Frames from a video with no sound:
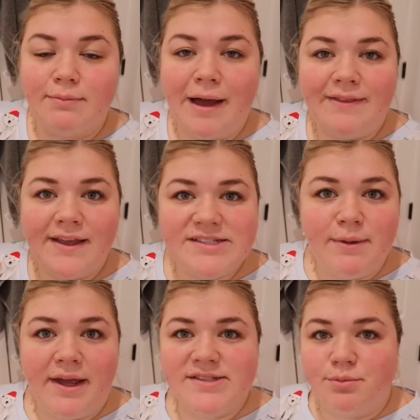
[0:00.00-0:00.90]
The bad things
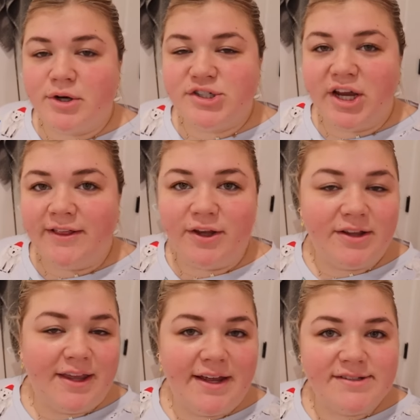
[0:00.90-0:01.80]
make us appreciate the
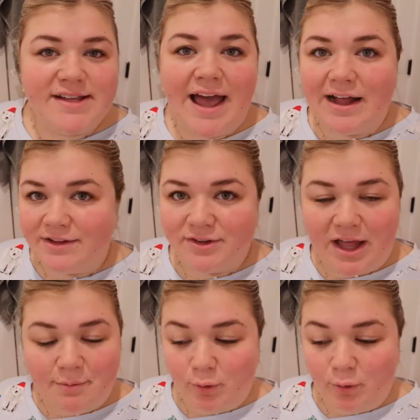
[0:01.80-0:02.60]
good things a hell of a lot